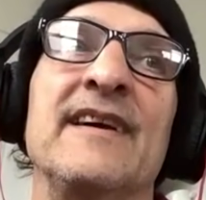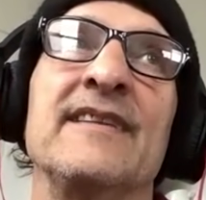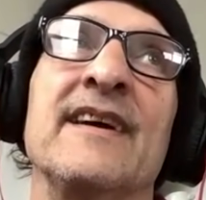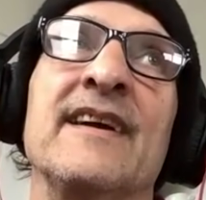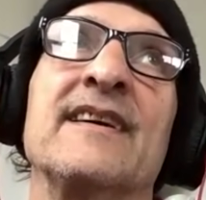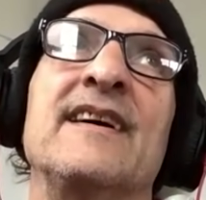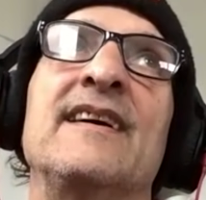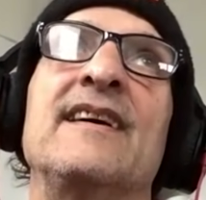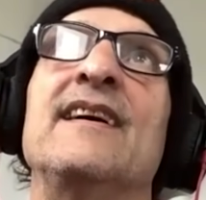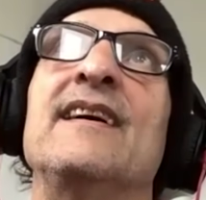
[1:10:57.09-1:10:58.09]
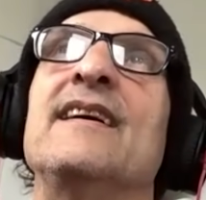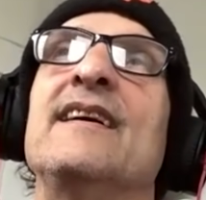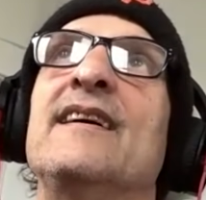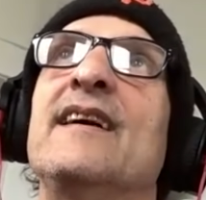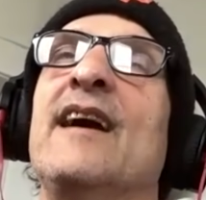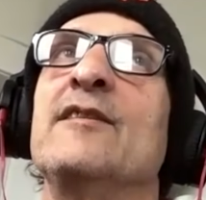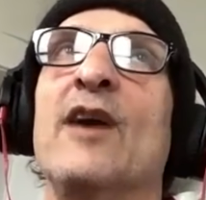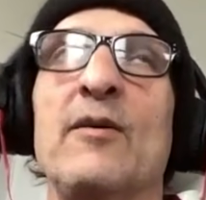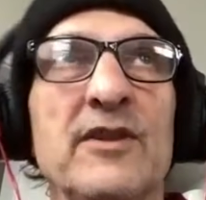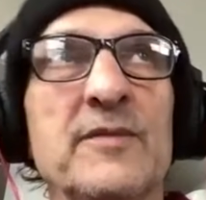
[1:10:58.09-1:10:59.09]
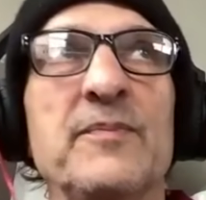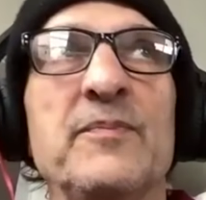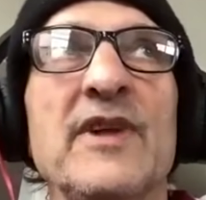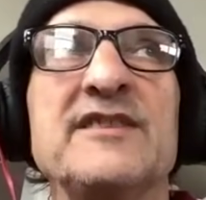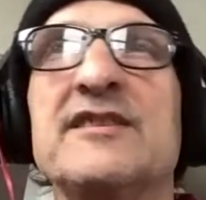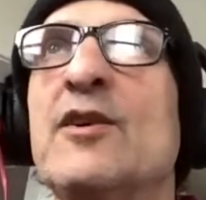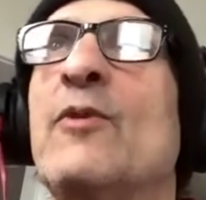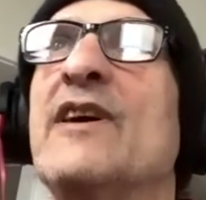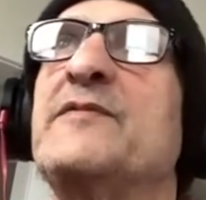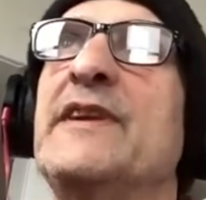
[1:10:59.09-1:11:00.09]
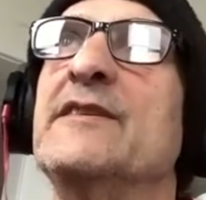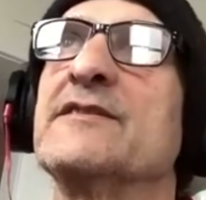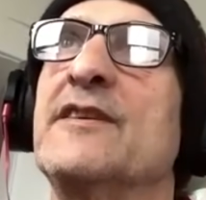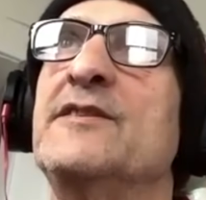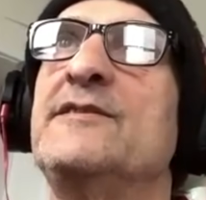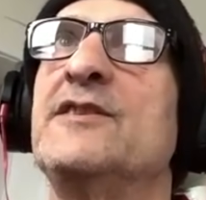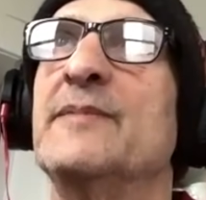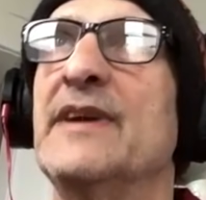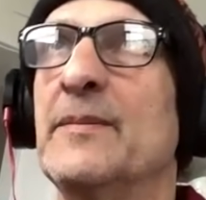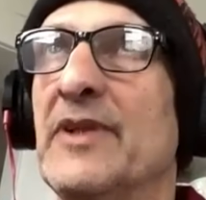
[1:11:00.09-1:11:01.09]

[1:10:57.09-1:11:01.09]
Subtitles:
And like I still watch videos on YouTube of him